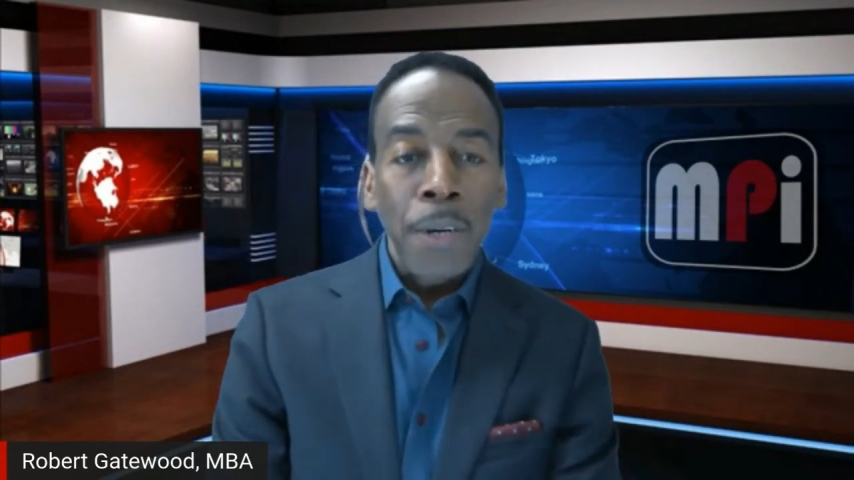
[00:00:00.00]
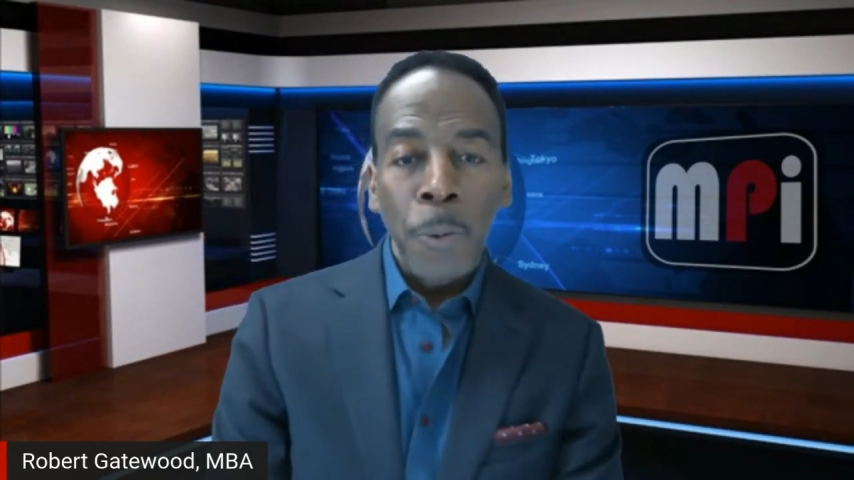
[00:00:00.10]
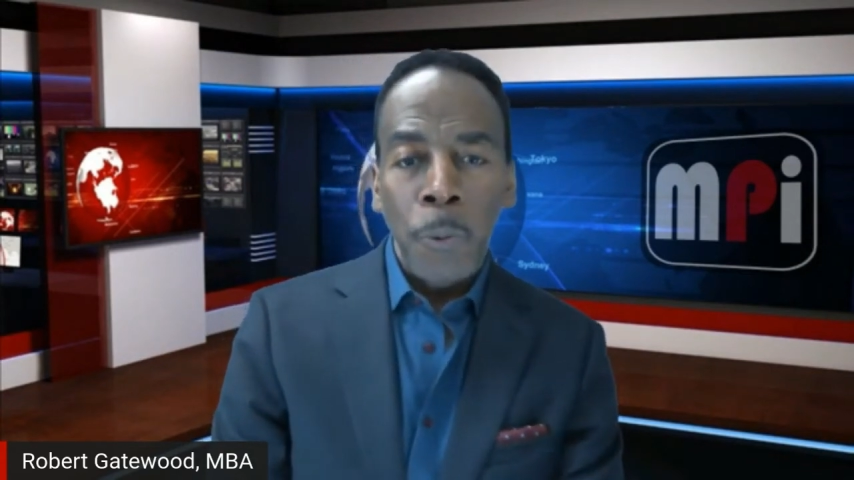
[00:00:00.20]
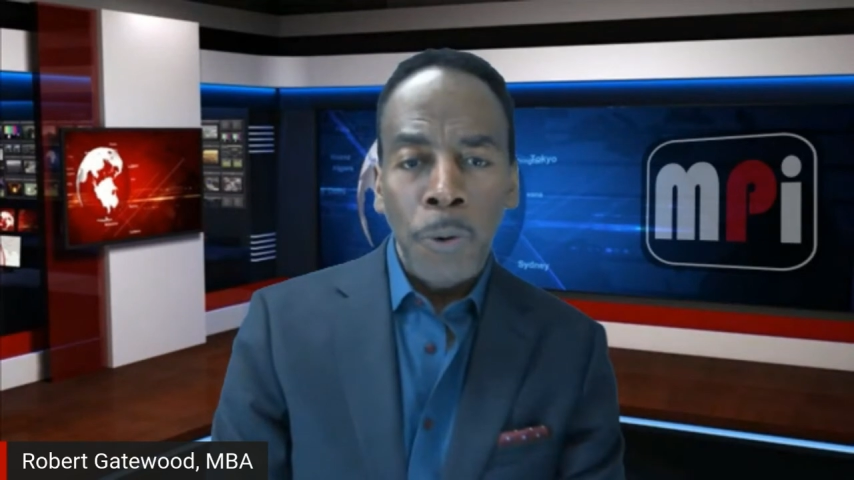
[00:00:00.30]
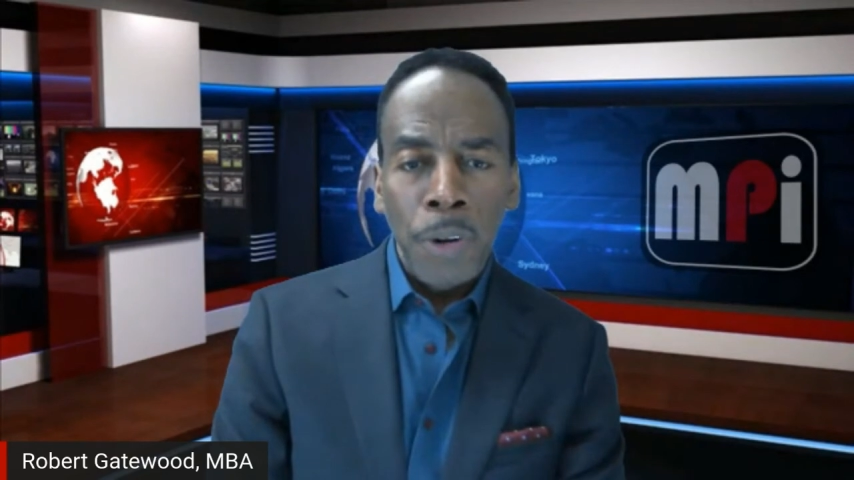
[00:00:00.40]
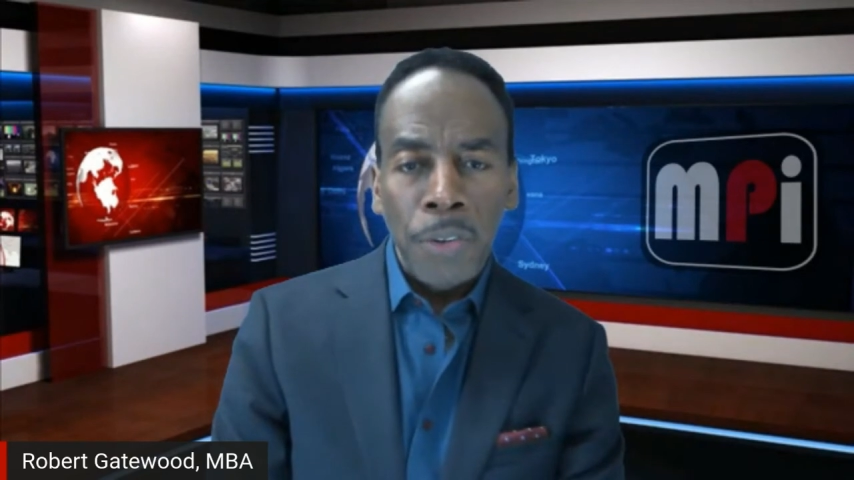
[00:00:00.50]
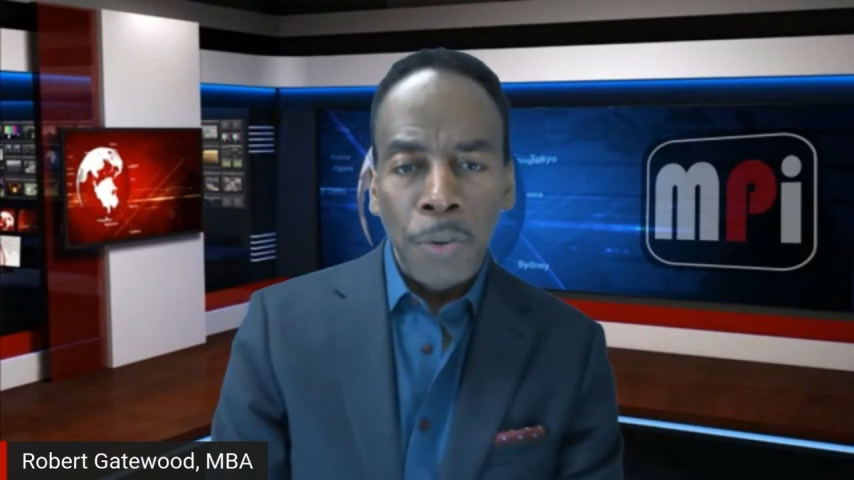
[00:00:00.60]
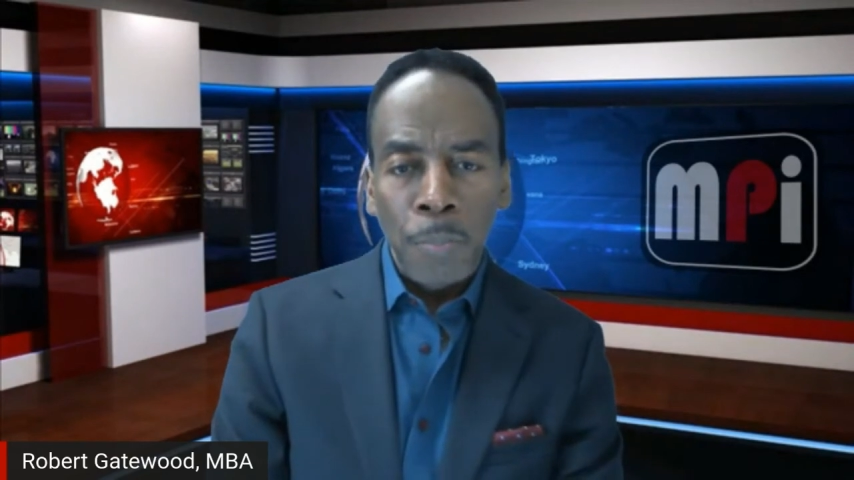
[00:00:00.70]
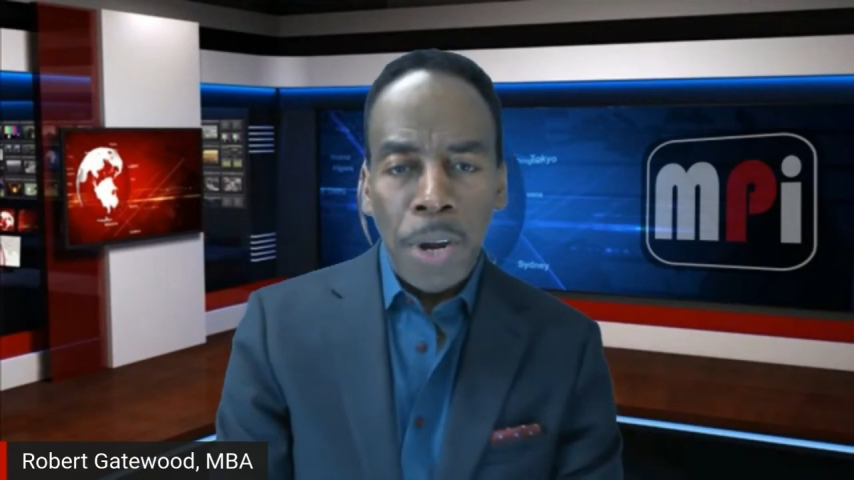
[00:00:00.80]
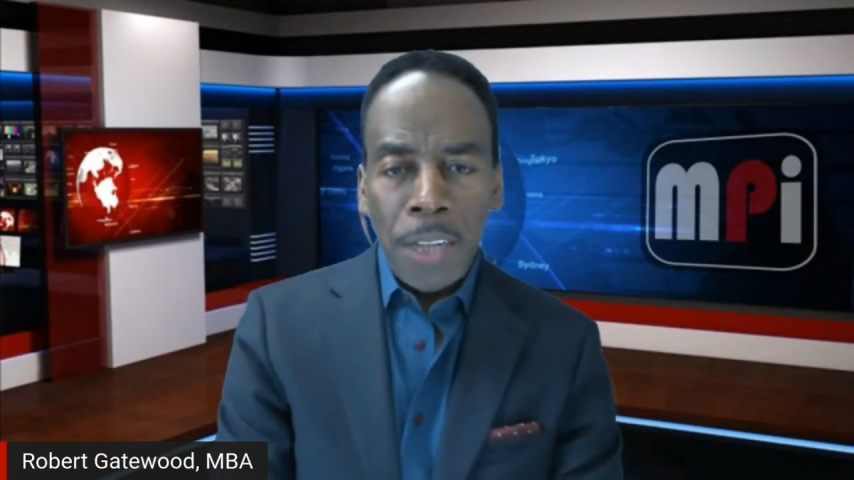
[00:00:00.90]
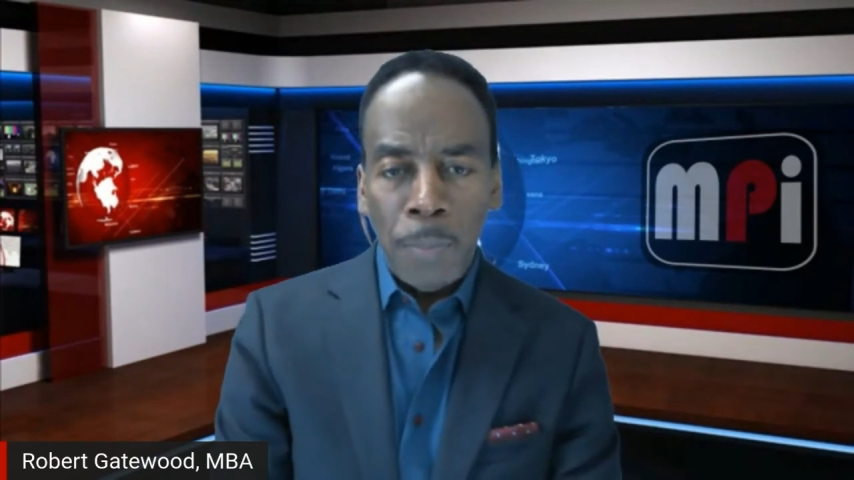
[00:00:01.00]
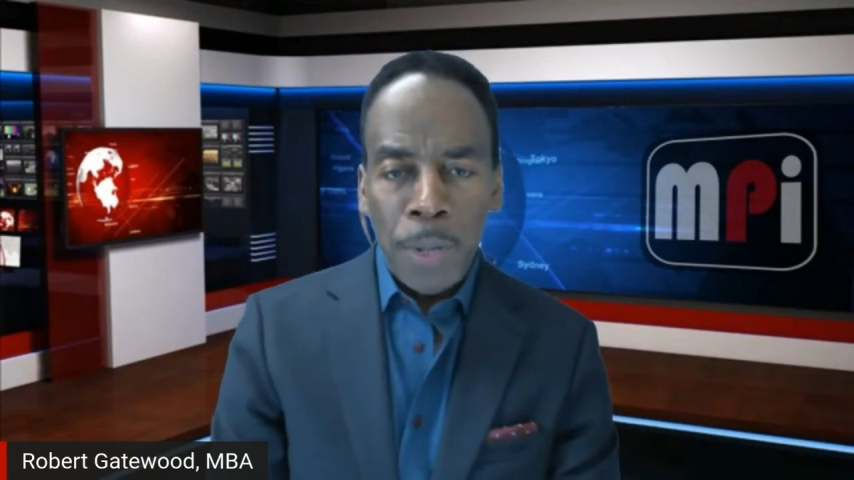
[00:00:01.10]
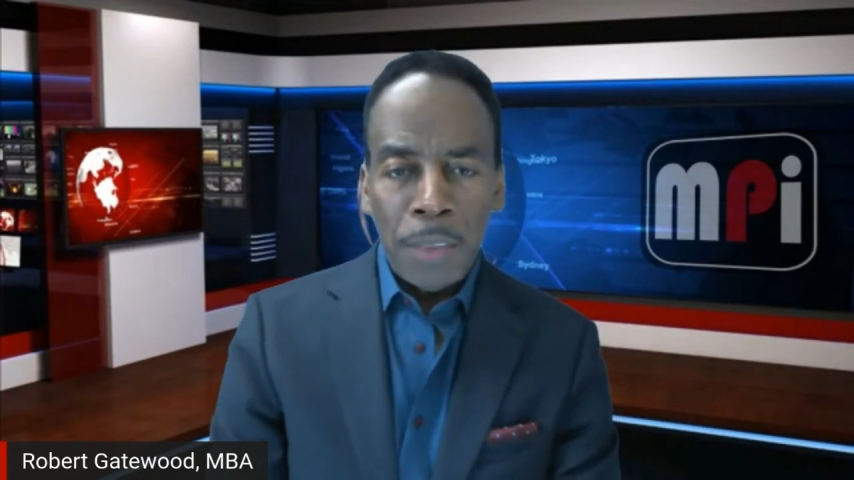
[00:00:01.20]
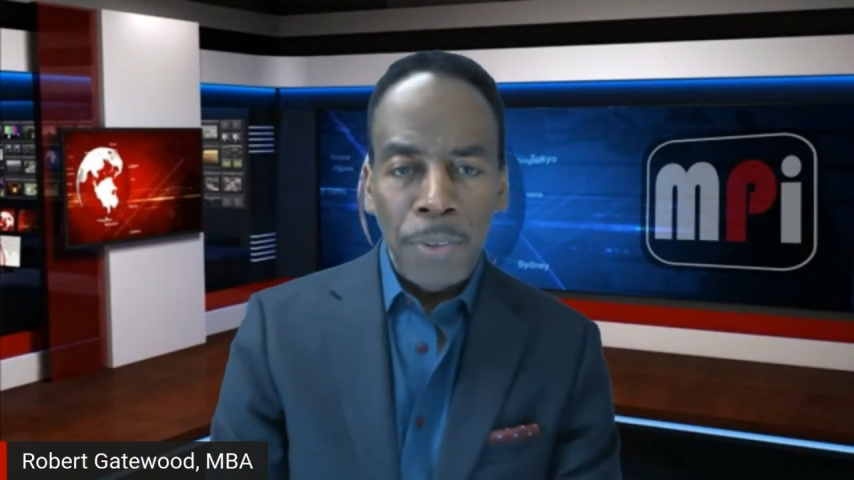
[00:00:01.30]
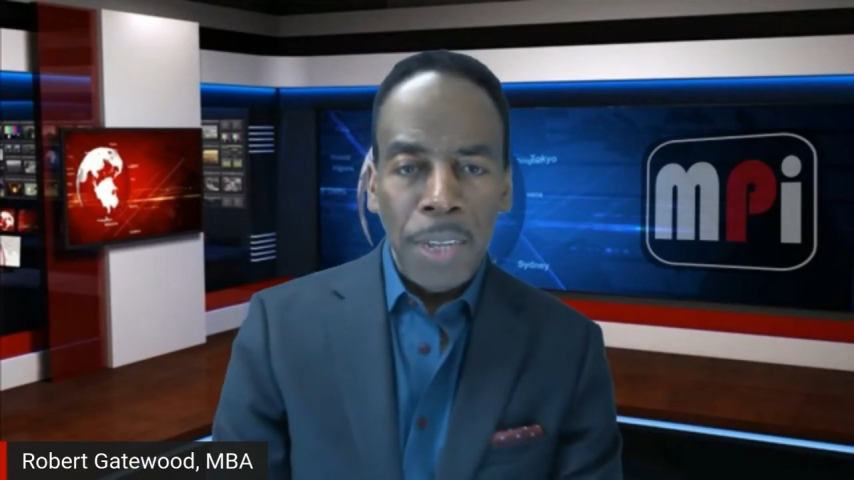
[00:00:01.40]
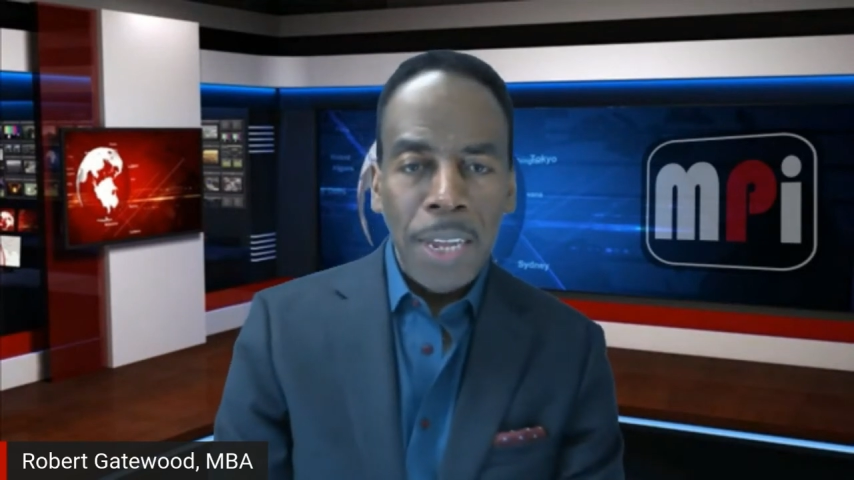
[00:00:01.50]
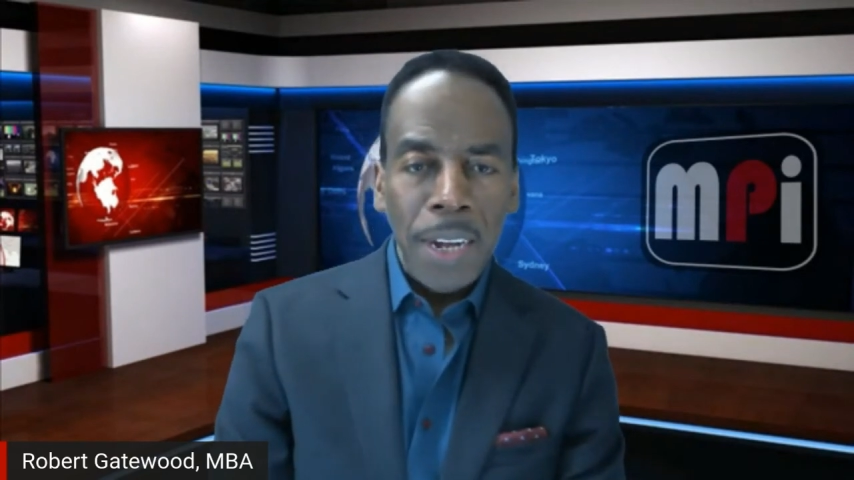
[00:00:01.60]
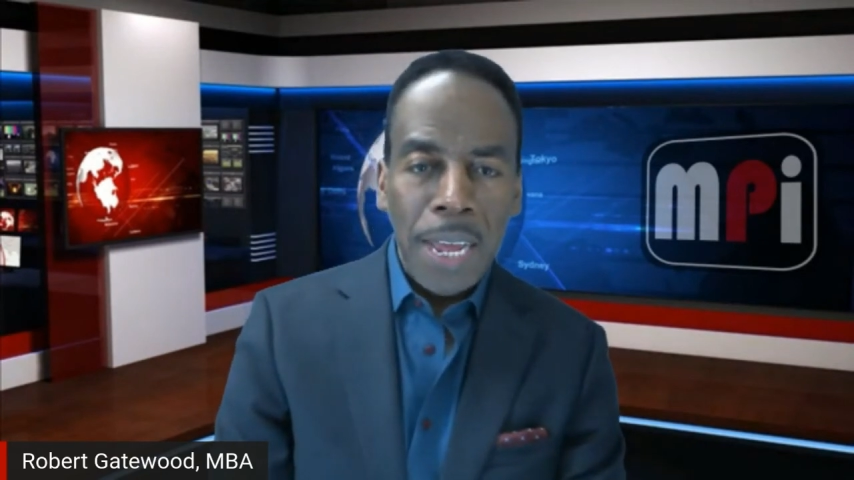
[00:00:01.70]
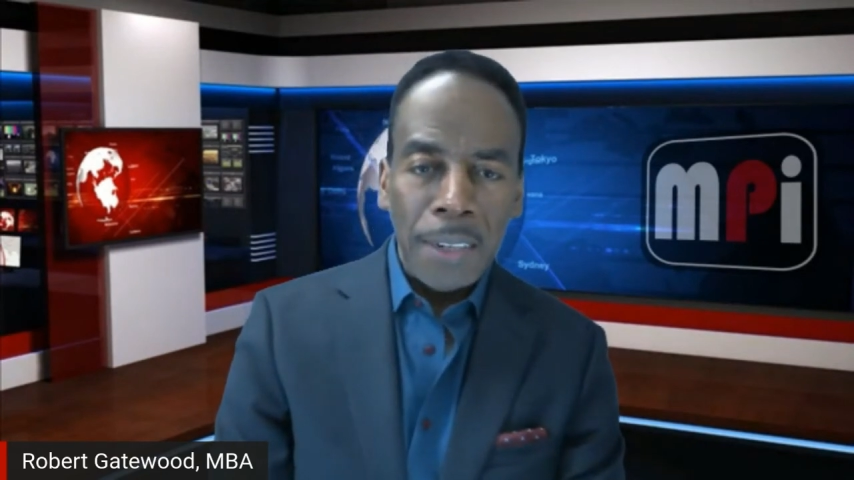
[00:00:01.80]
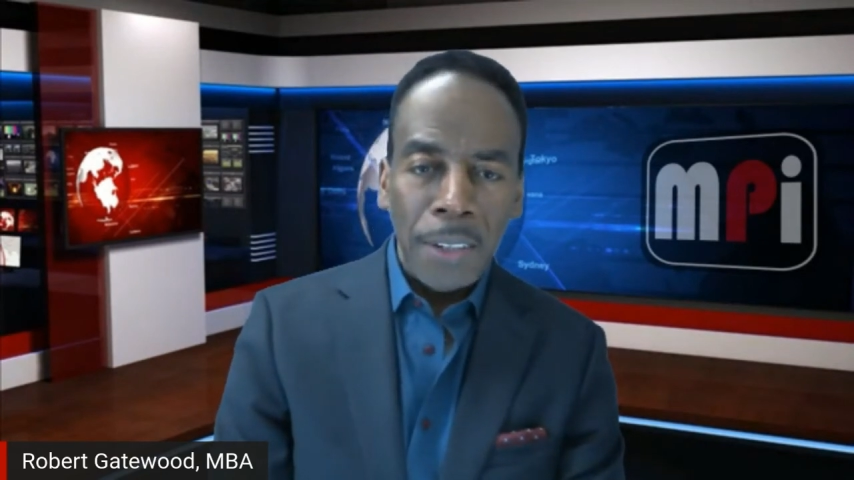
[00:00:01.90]
reward your prospects for taking
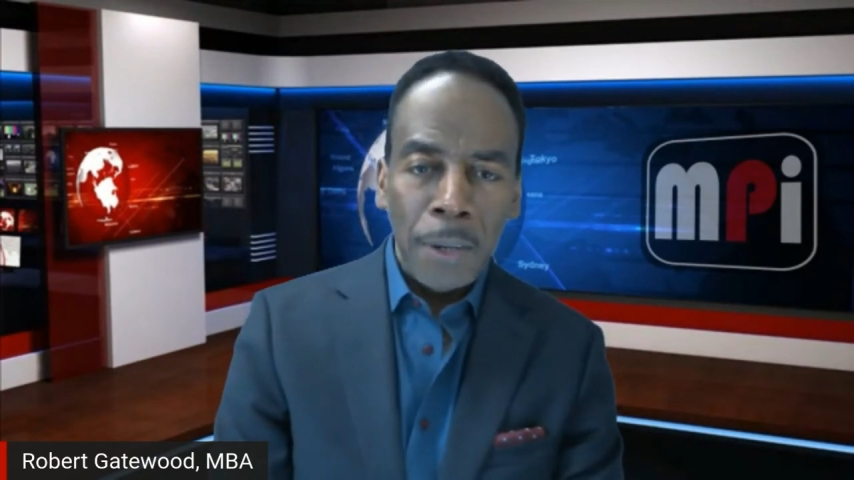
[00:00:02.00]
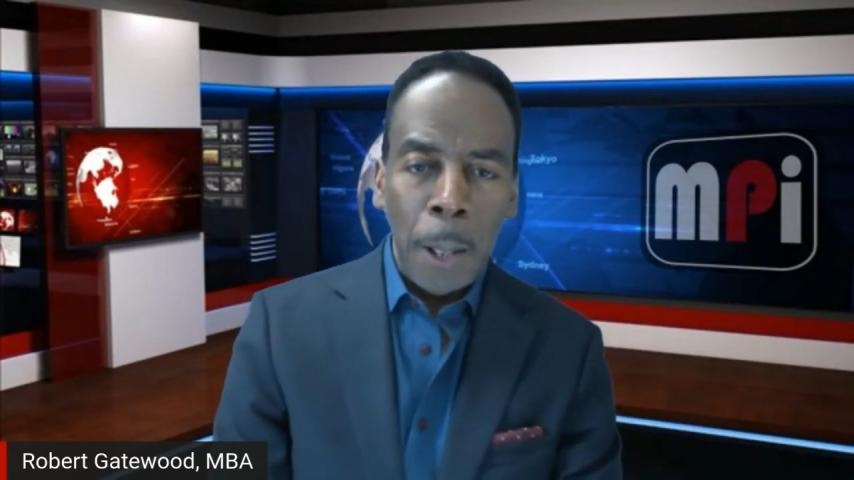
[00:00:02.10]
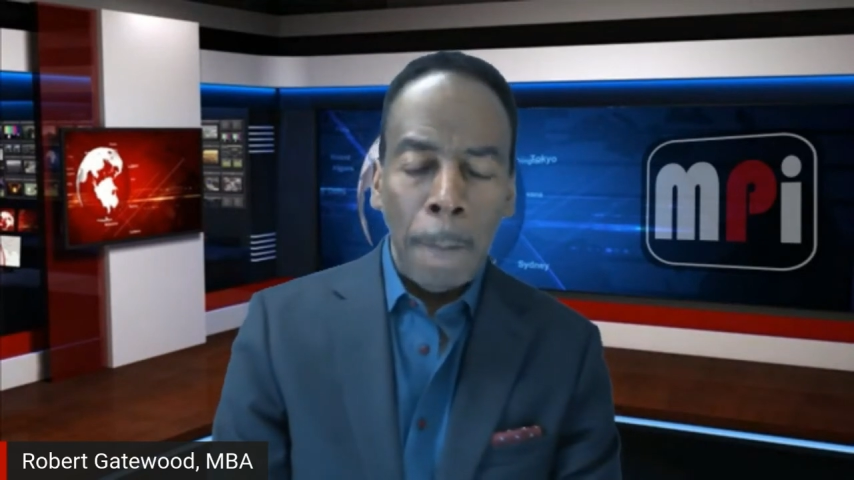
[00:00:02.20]
action.